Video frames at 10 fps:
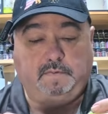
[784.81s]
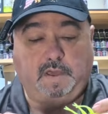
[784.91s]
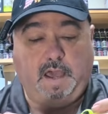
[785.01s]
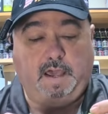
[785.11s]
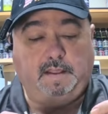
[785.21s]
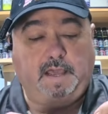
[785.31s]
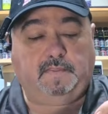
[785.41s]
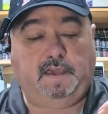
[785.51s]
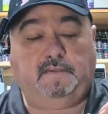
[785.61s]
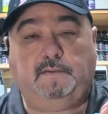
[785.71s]
Okay.
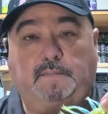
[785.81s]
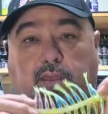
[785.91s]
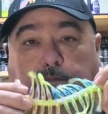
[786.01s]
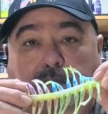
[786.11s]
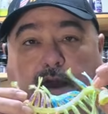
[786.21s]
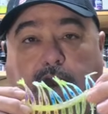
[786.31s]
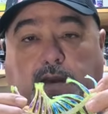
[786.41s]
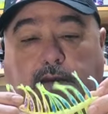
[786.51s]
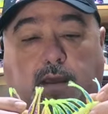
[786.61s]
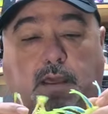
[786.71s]
Like these have been
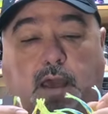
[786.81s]
made.